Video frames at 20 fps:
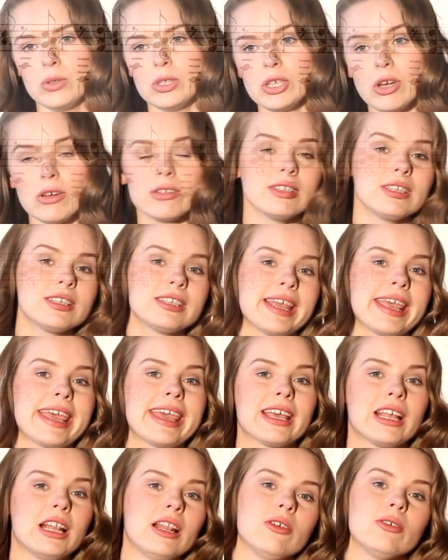don't
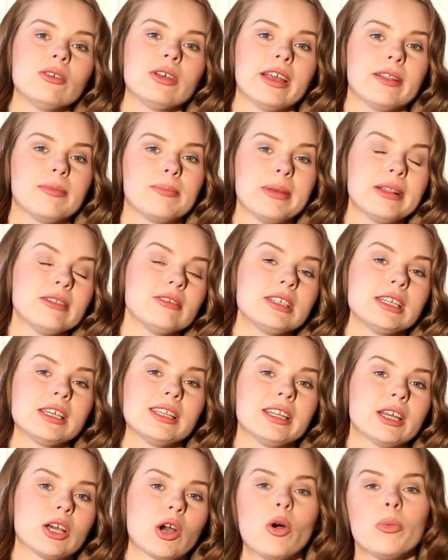take a look at melody
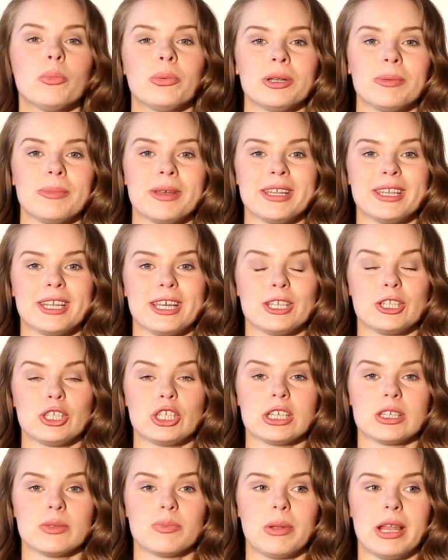and accompaniment and
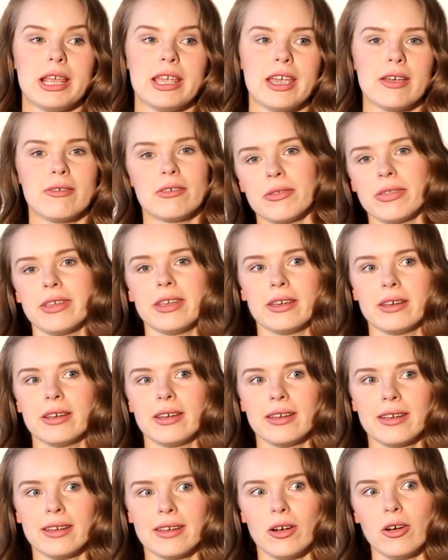just play everything
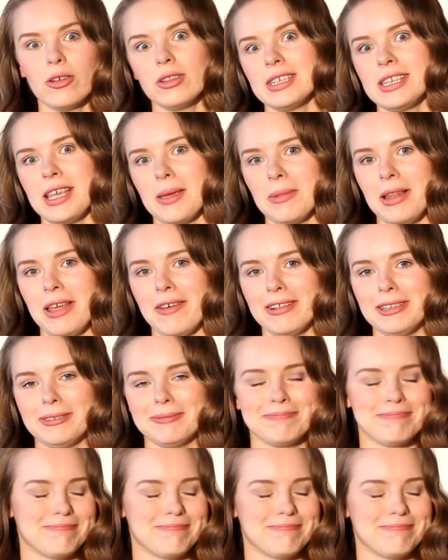on the same level.